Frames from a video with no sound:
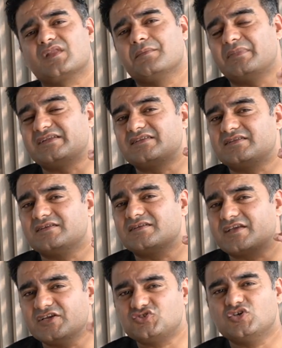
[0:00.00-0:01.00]
but
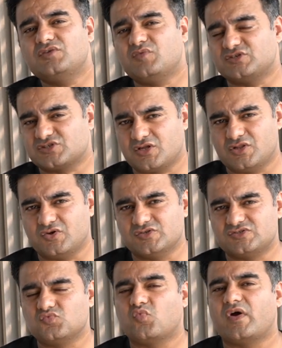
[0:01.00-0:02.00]
Kitchen was
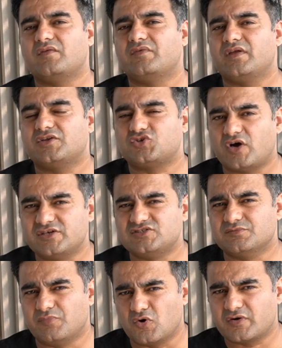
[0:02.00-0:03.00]
closed when we tried
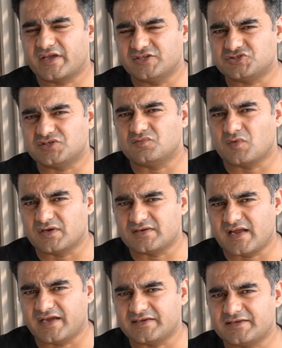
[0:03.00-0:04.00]
to book Kitchen one
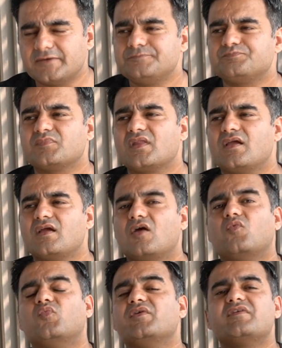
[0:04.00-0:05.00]
night.
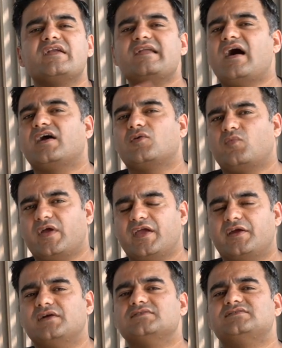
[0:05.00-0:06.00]
We were not
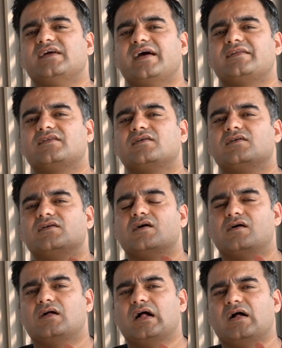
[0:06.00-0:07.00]
aware that
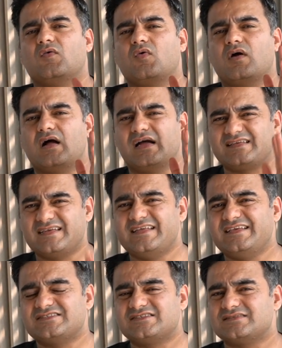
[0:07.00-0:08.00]
at
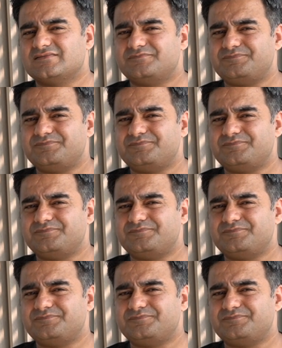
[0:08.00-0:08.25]
least